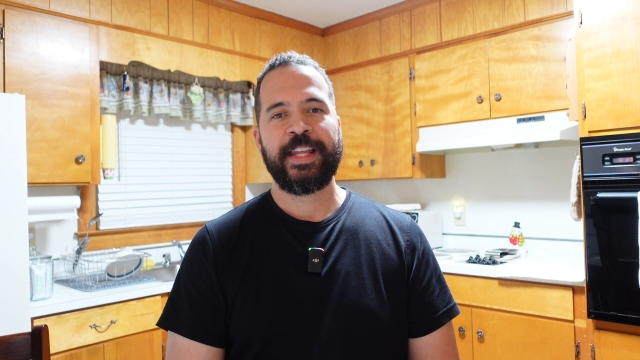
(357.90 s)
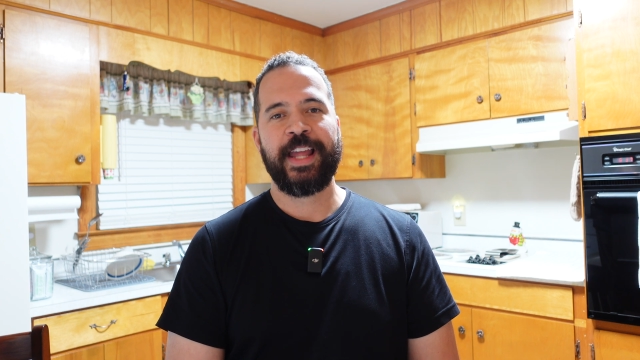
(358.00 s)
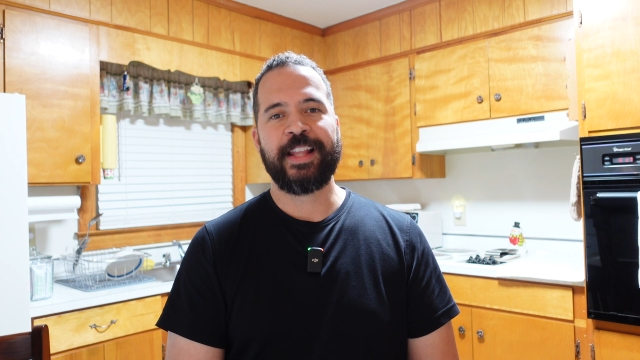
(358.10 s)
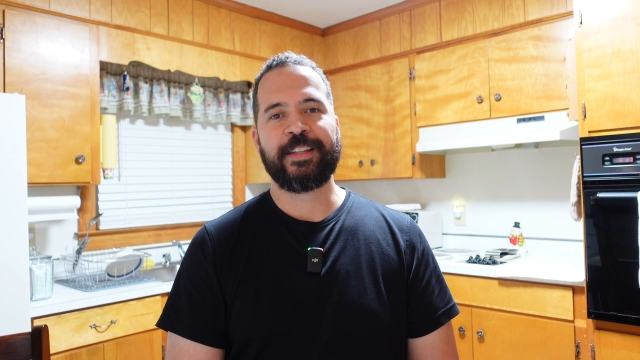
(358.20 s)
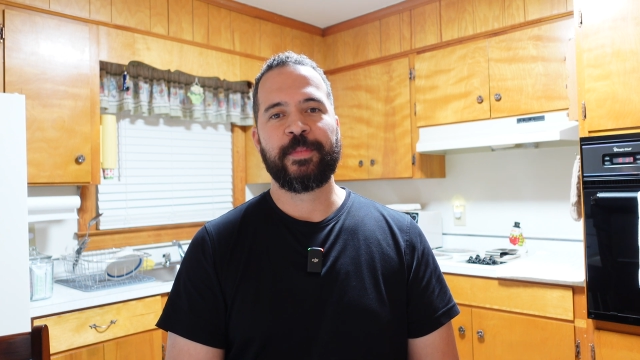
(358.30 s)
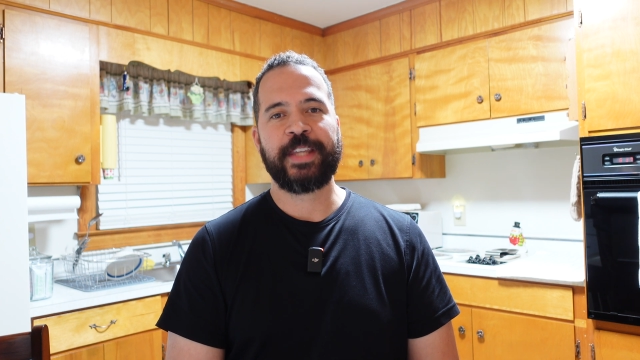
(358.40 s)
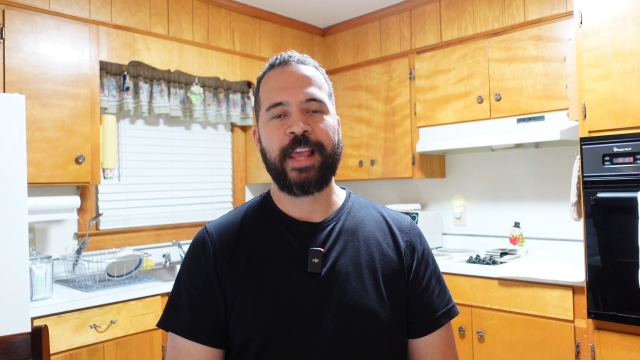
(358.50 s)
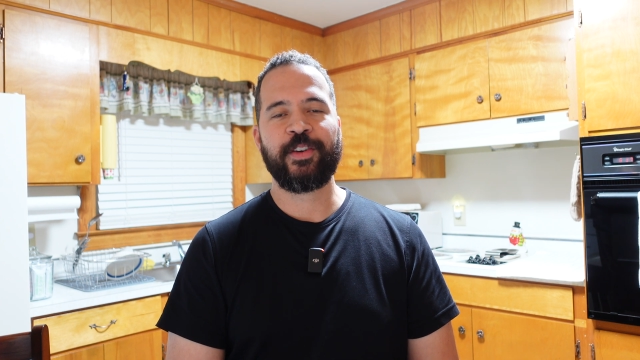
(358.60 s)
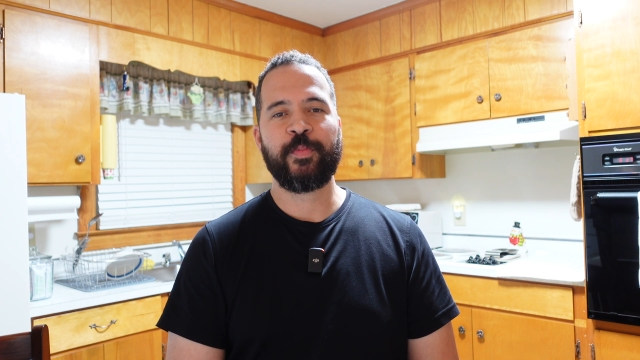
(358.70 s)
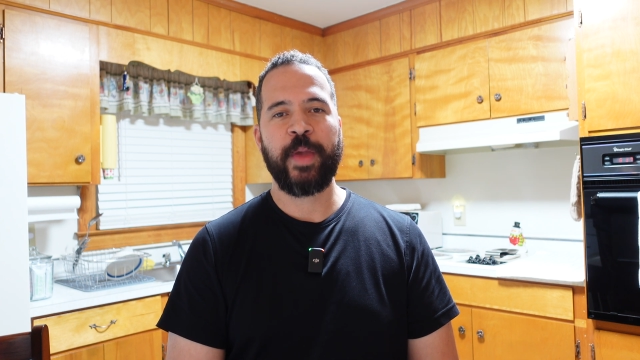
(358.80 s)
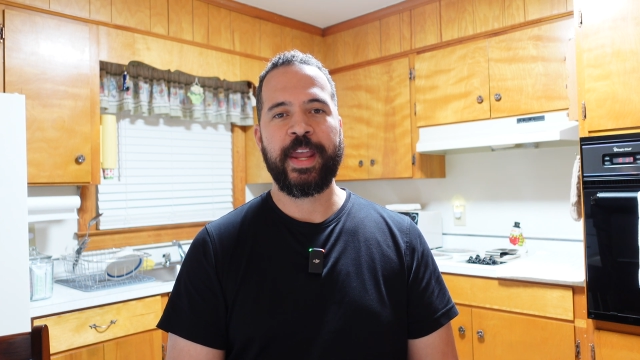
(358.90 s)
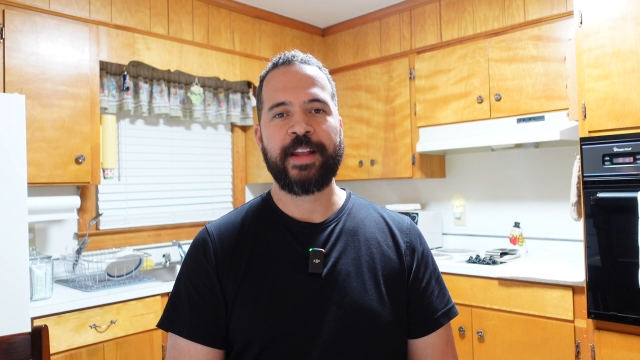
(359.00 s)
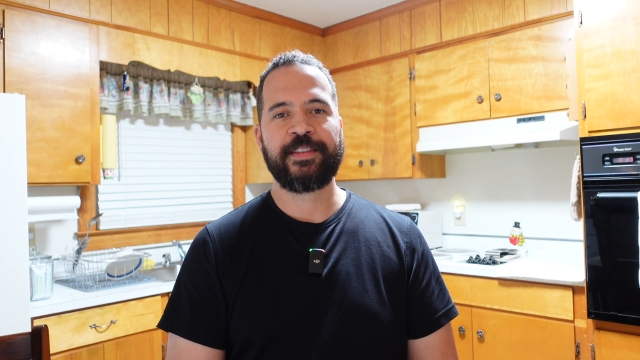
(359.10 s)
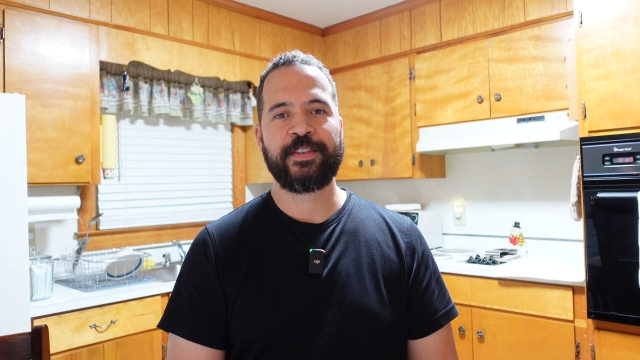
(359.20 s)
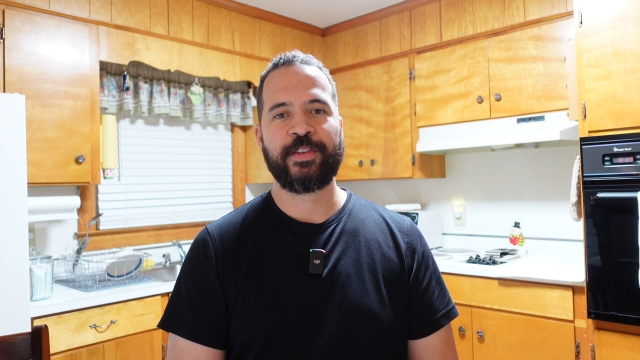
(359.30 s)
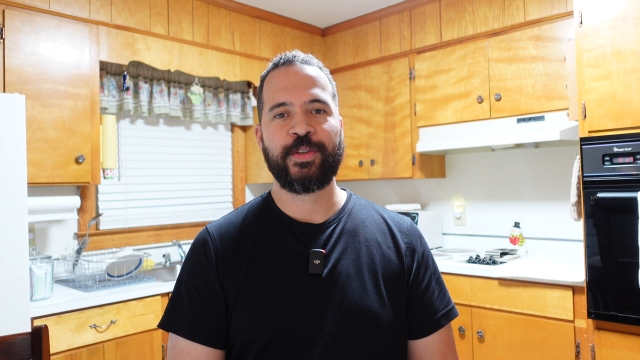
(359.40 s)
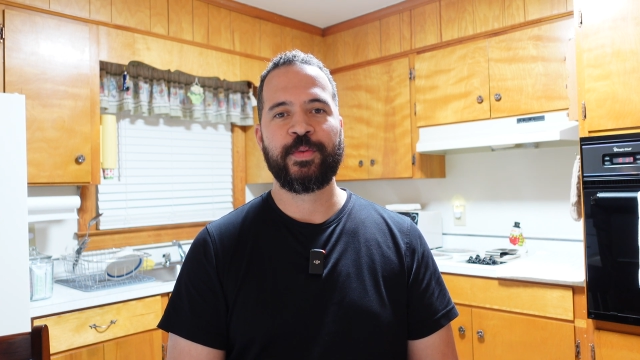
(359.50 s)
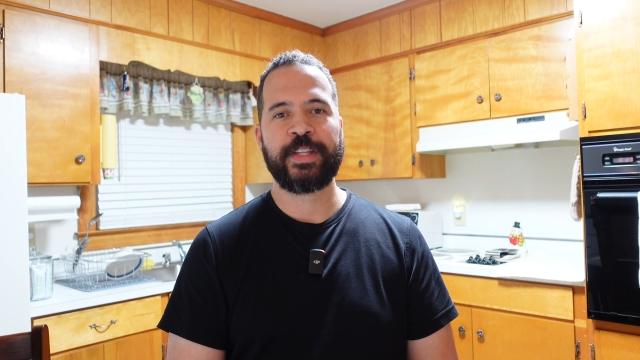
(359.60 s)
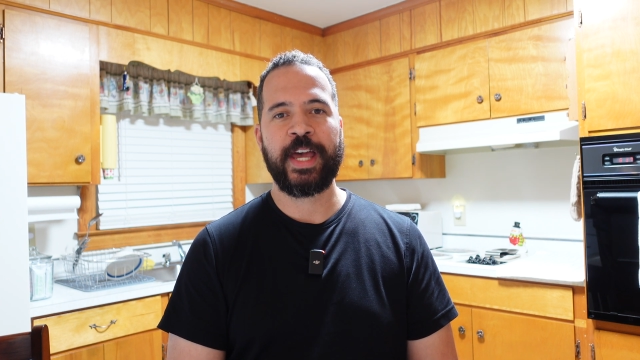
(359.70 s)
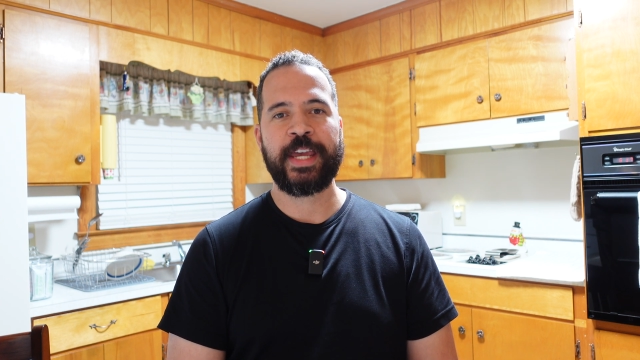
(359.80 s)
and some tailored pants that are too
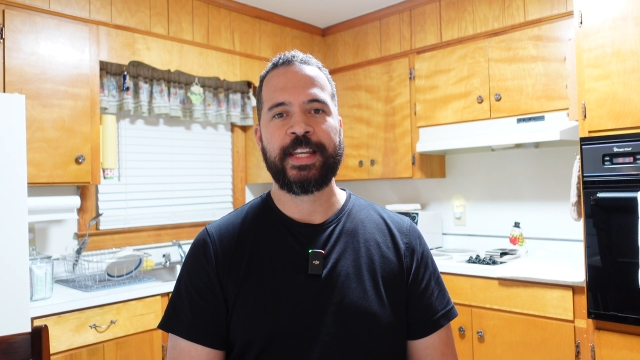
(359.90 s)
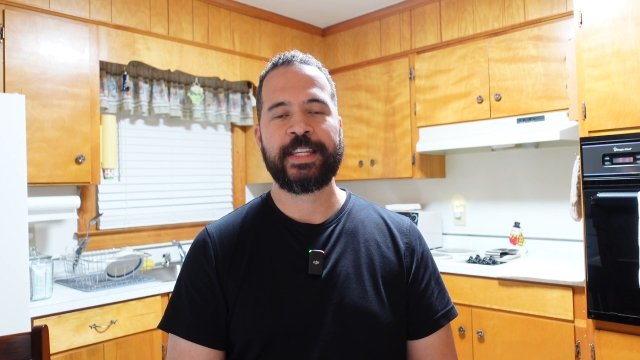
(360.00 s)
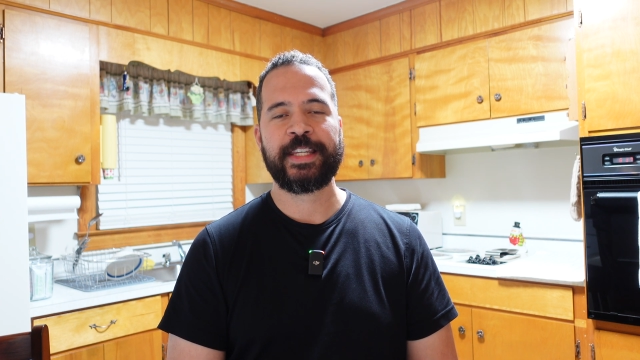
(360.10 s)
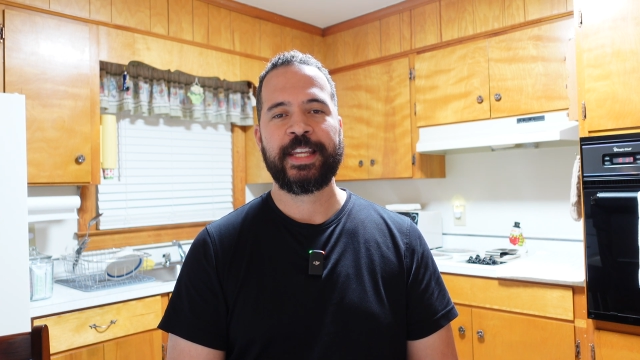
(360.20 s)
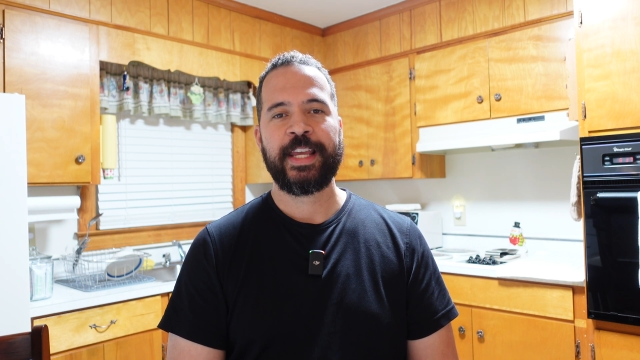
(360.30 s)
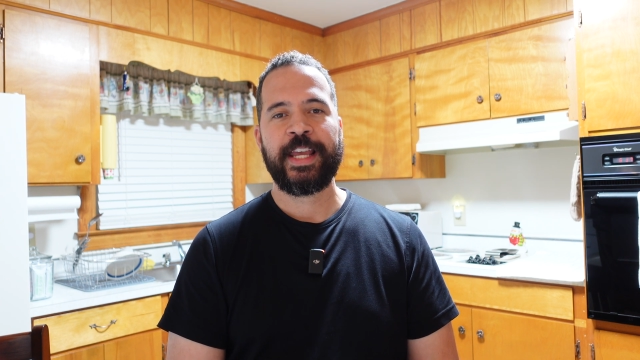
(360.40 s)
tight